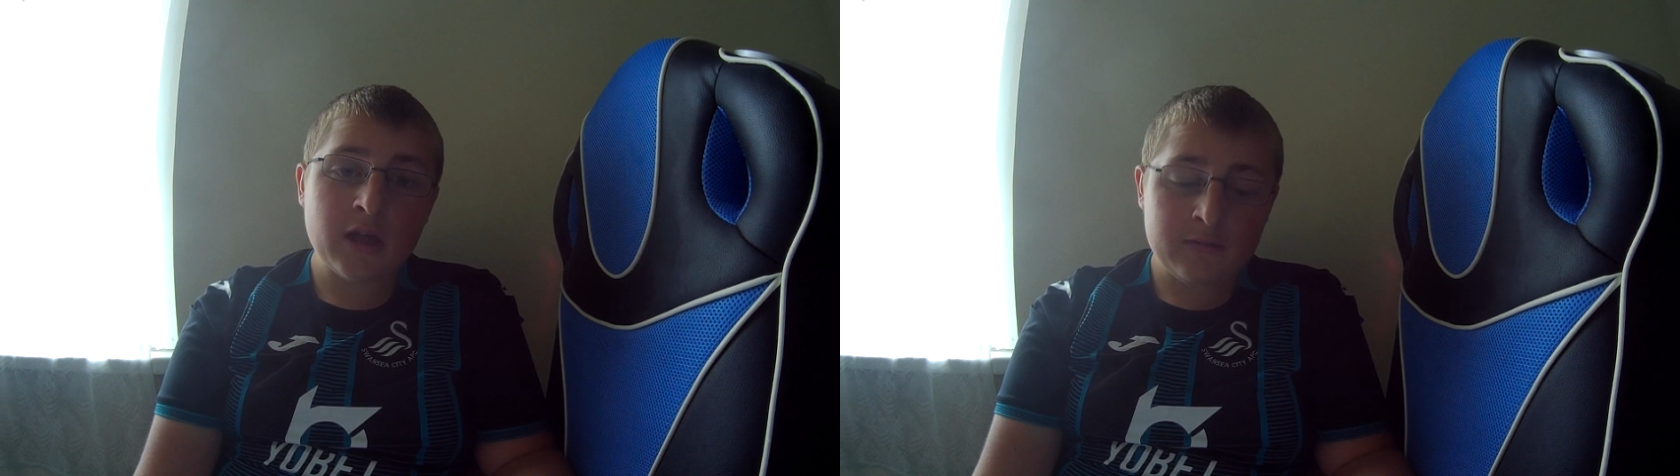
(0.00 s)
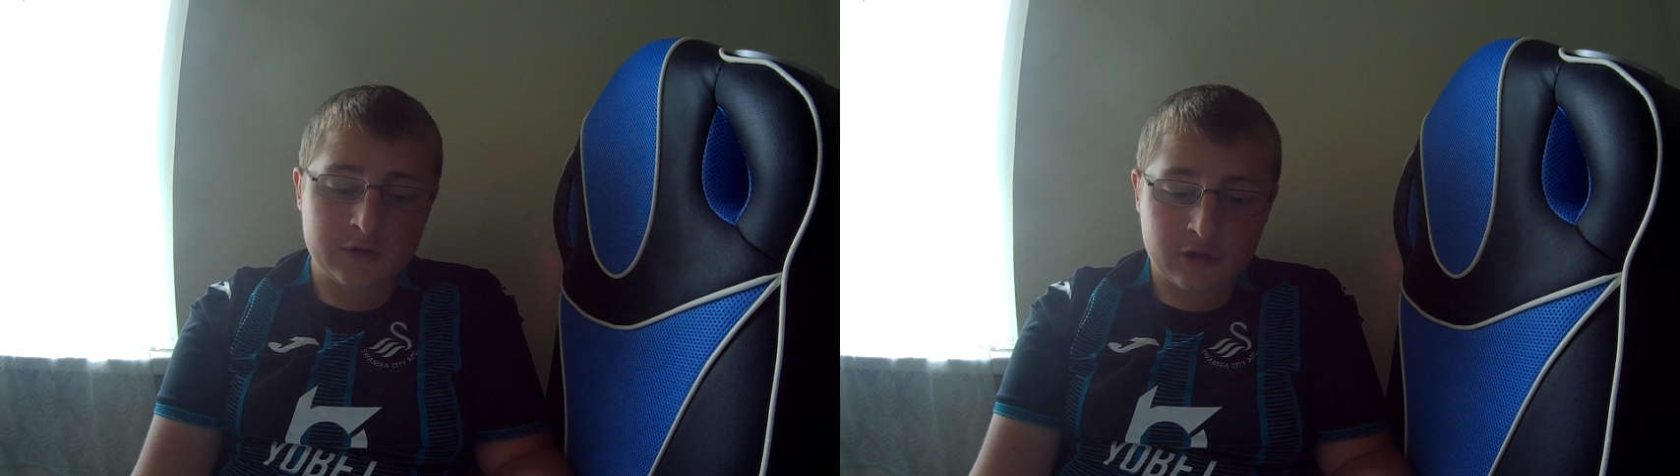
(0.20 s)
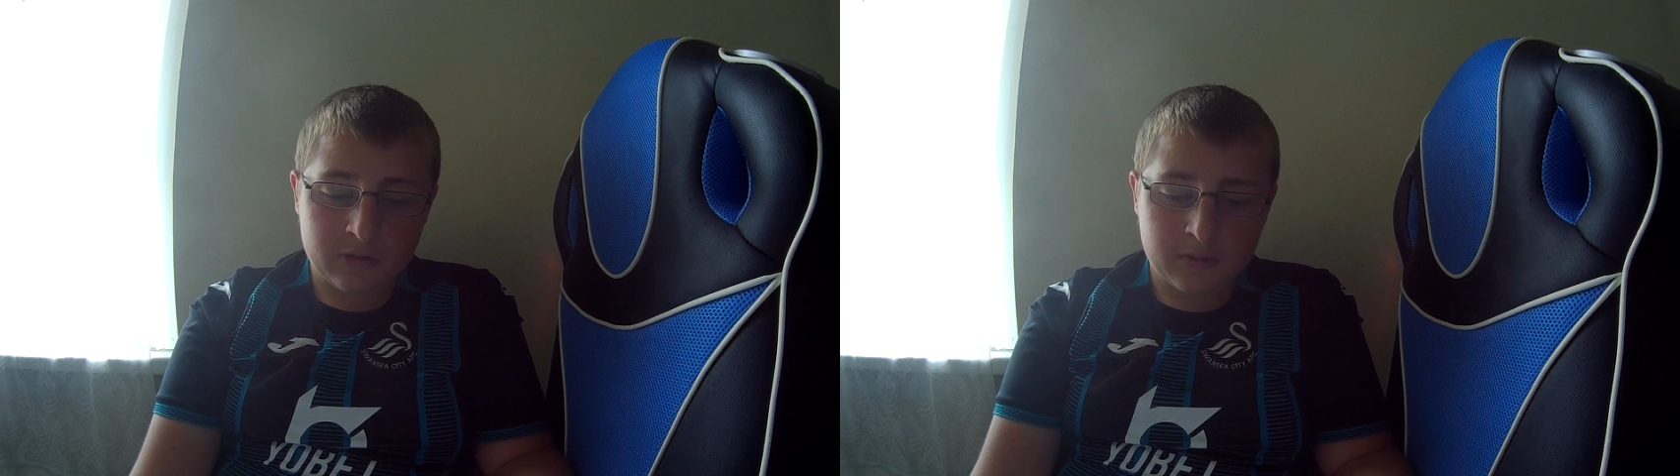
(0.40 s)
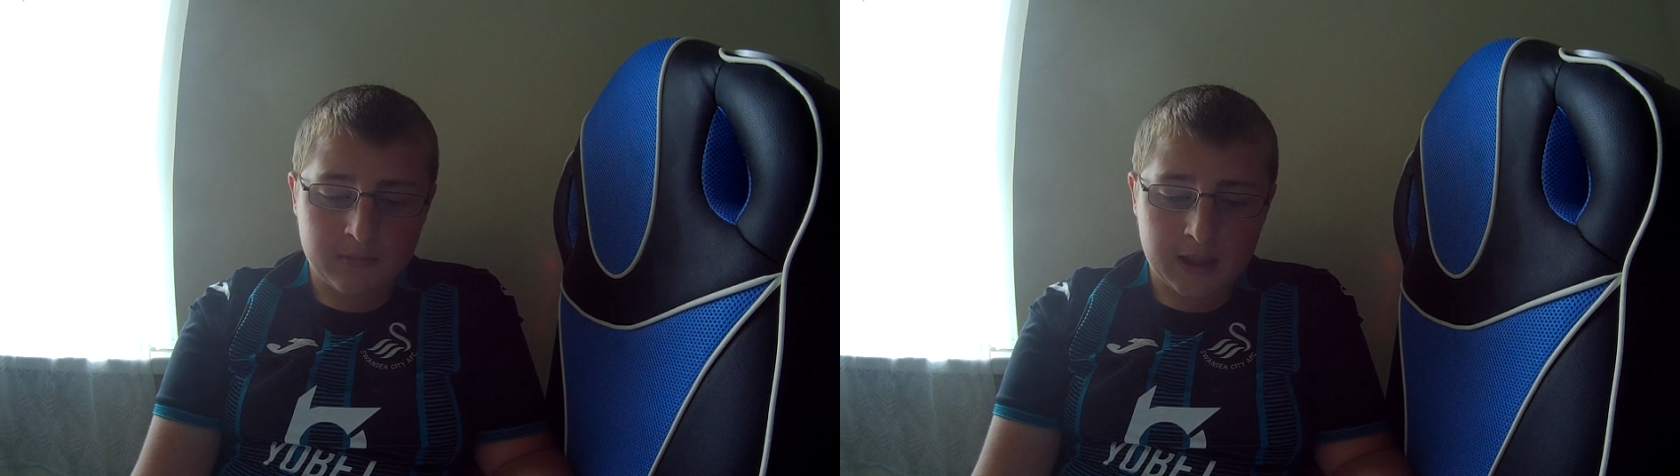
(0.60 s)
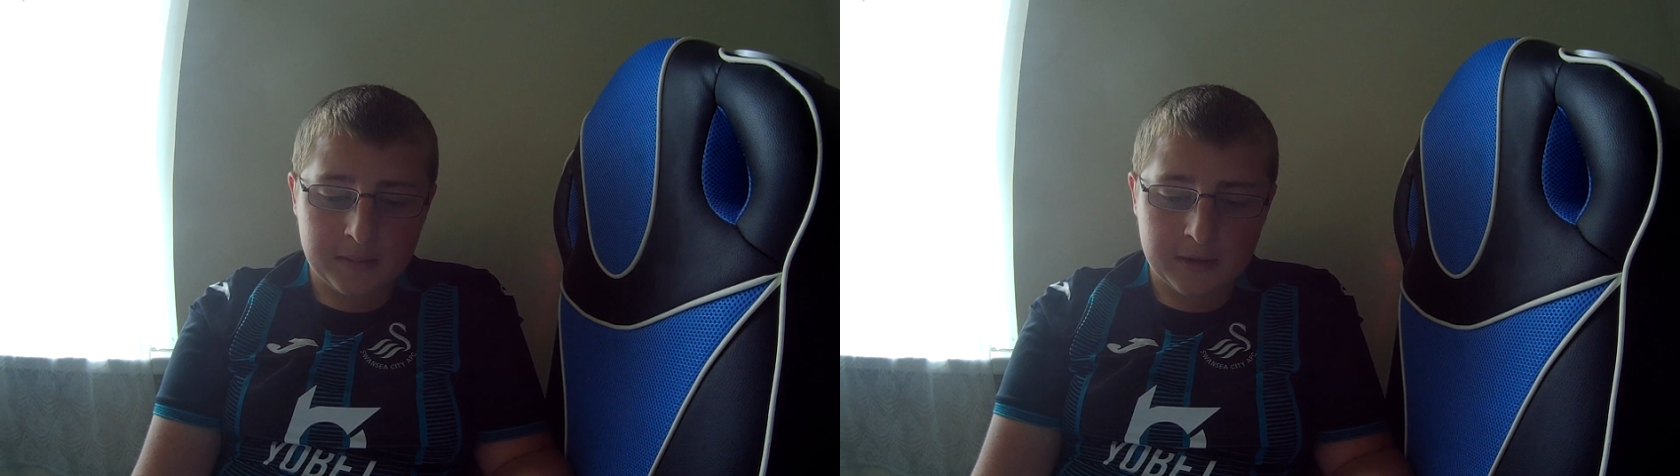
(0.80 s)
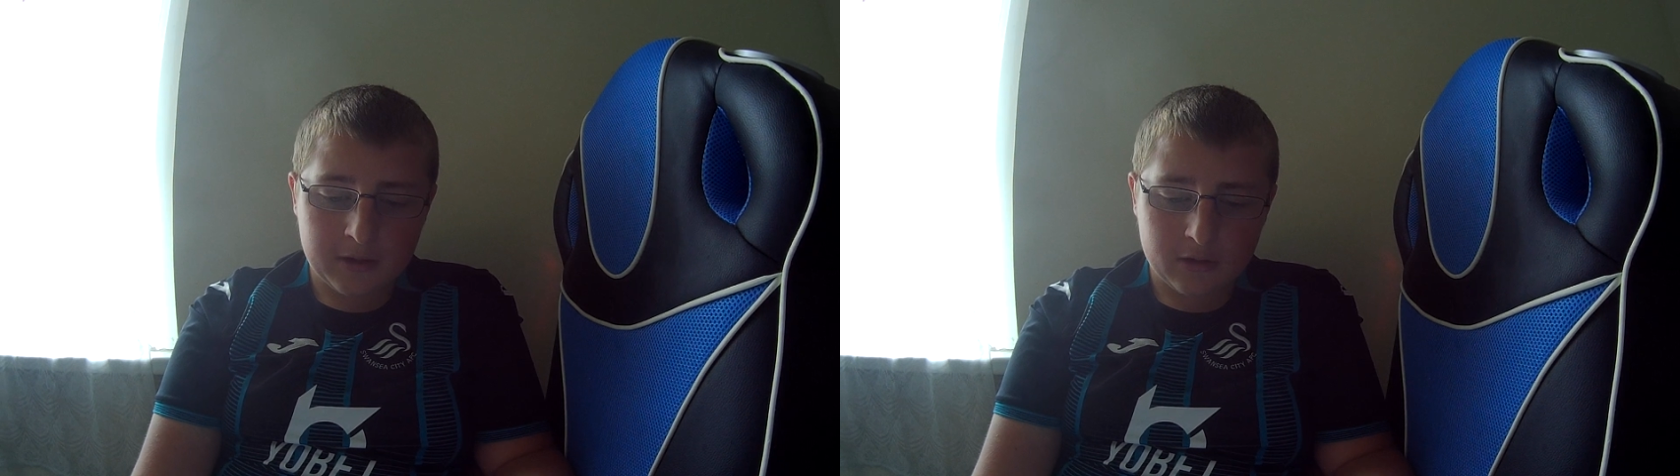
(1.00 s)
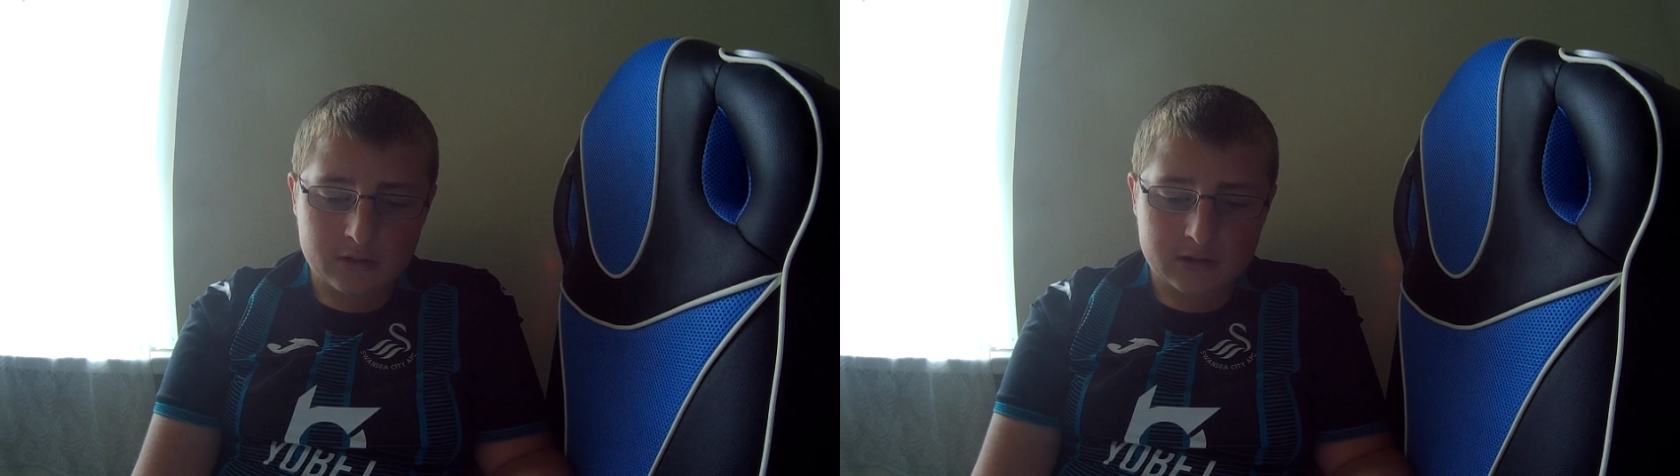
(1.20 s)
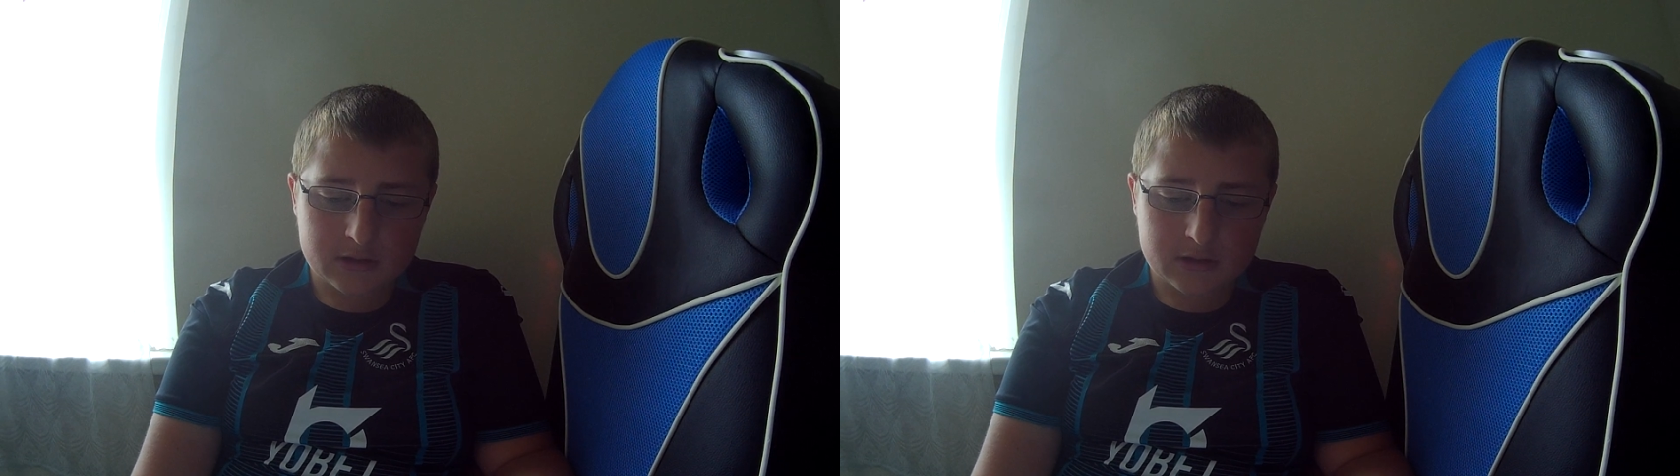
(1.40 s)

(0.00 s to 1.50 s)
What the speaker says: out for Tottenham, maybe not.